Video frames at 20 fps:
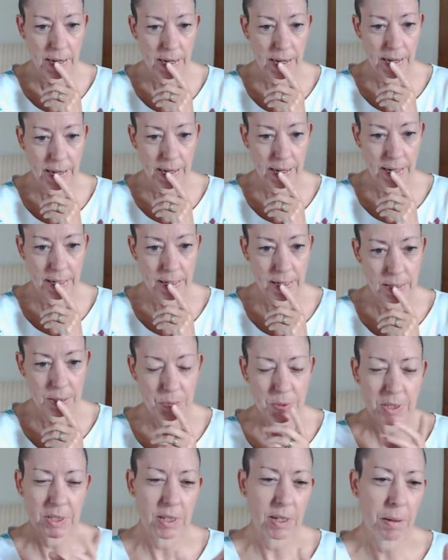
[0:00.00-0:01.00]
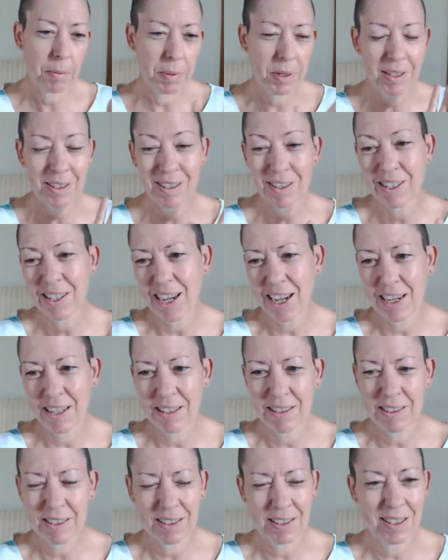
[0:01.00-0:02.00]
And which, I mean,
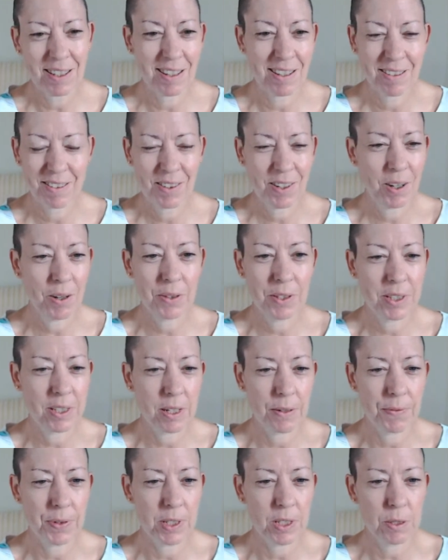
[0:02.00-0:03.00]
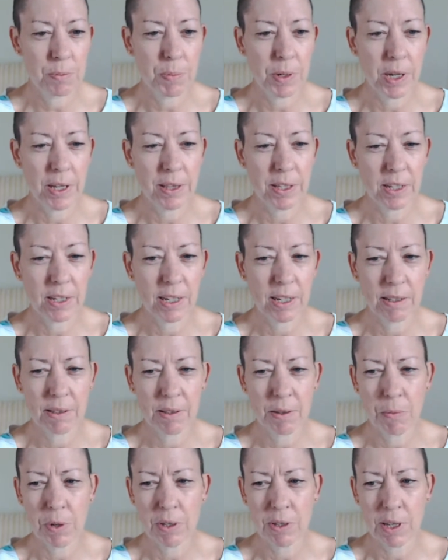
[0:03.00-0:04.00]
again, it's a lot of this stuff I just buy thinking
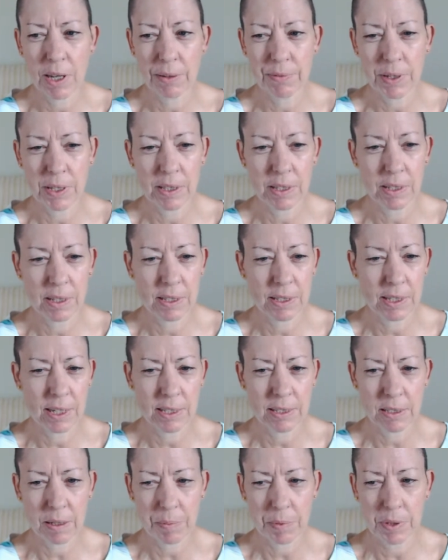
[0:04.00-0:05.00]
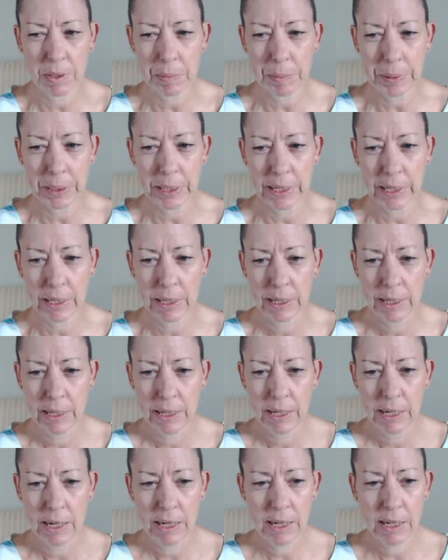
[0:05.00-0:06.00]
that will happen and then ends up on the bay.
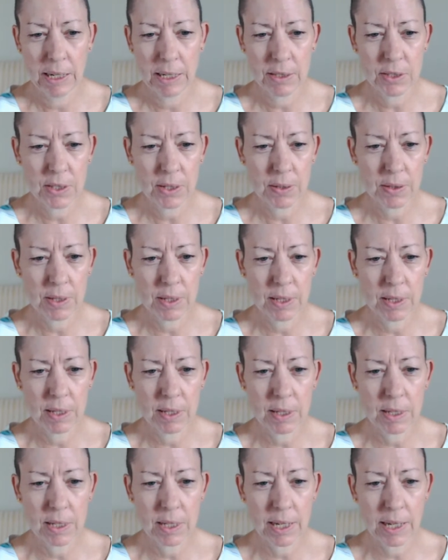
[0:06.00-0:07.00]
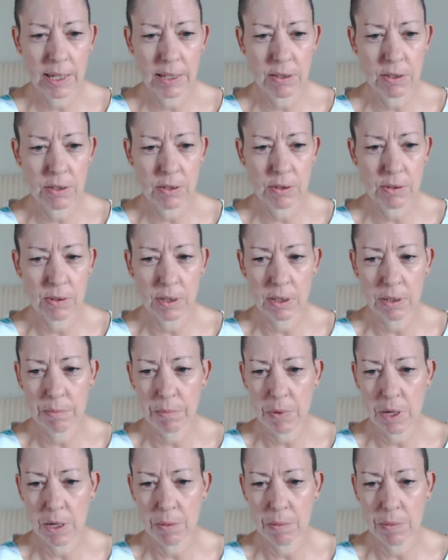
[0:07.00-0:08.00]
So the kettle at the
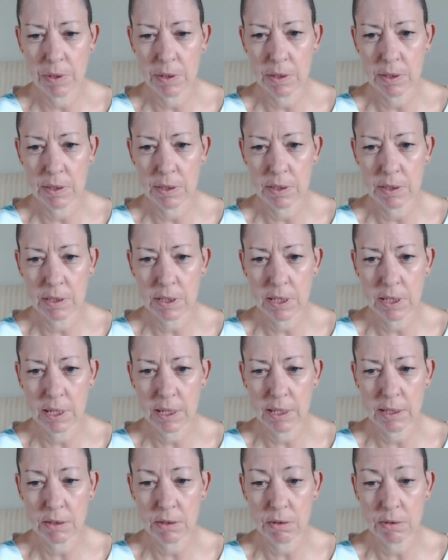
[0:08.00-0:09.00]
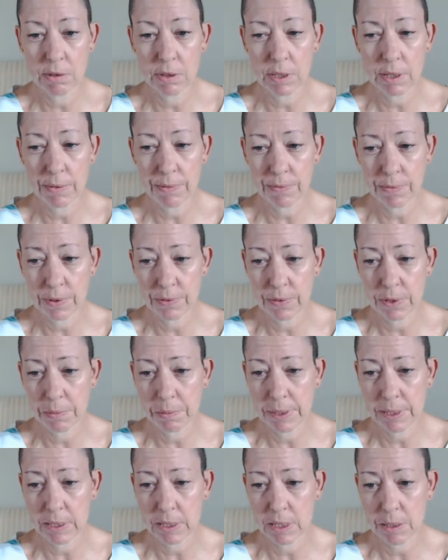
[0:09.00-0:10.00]
moment is on 750
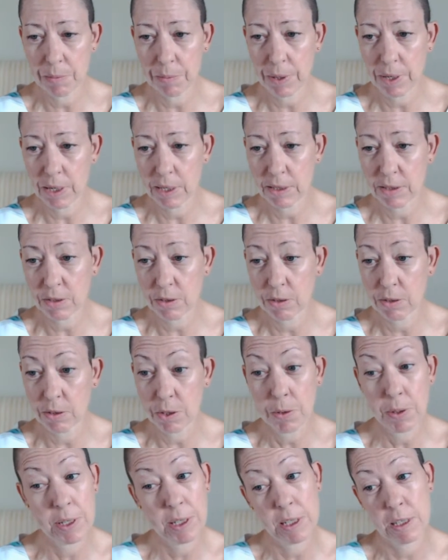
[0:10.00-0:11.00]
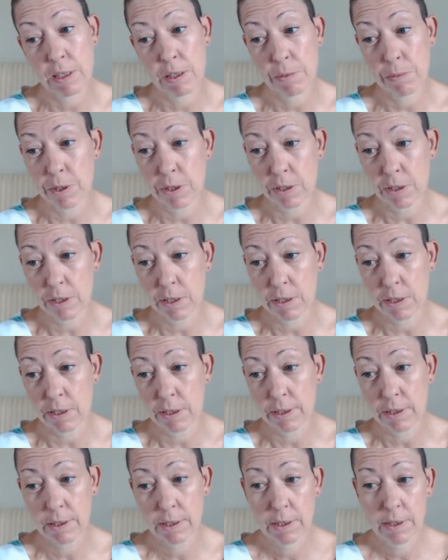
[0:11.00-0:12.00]
plus shipping and it's got 22
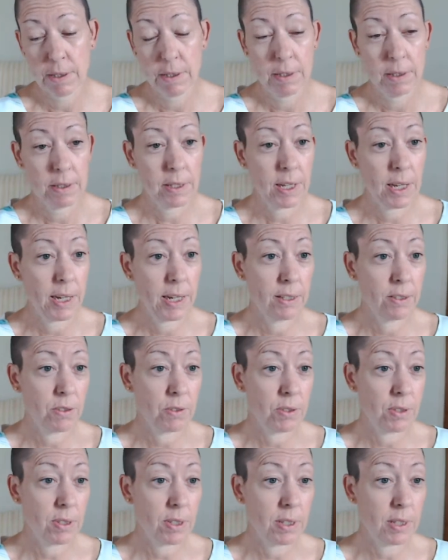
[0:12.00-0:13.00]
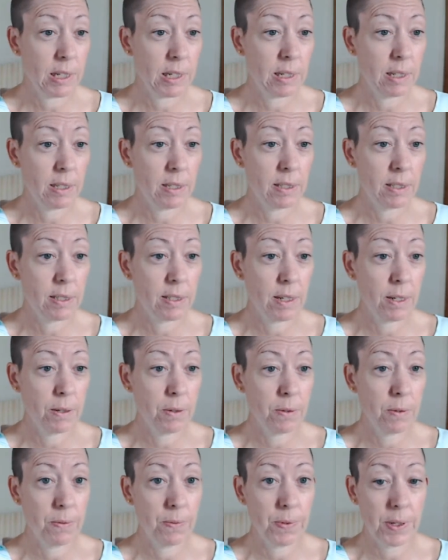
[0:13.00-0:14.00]
watches. So that ends on Sunday night.
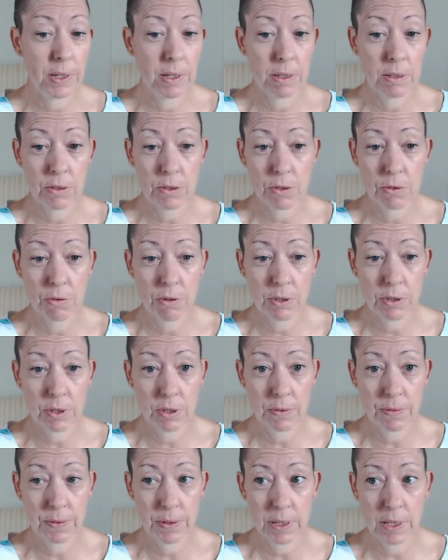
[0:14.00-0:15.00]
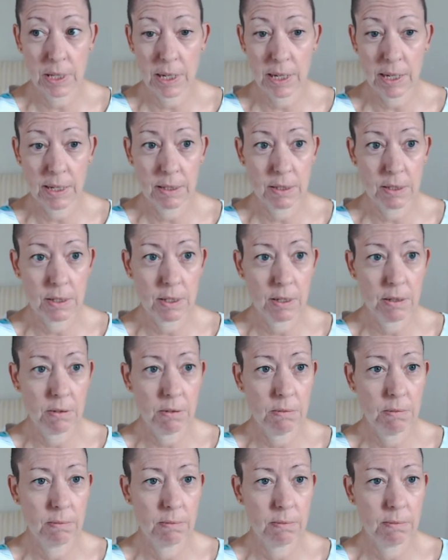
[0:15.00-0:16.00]
So fingers crossed for that.
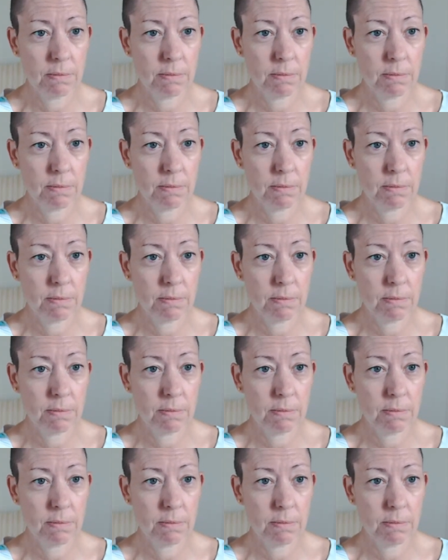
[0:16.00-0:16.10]
Oh.